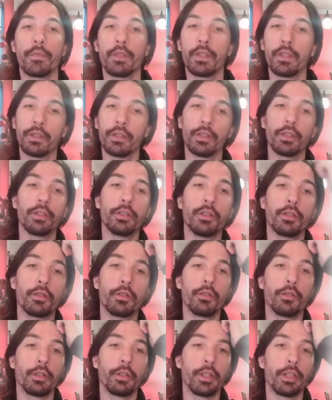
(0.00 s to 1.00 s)
the
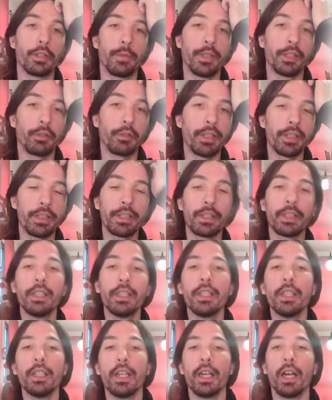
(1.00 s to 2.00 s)
cooccurrence matrix.
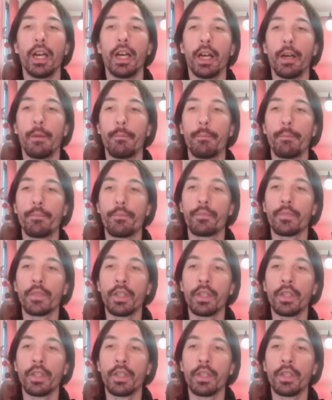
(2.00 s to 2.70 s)
So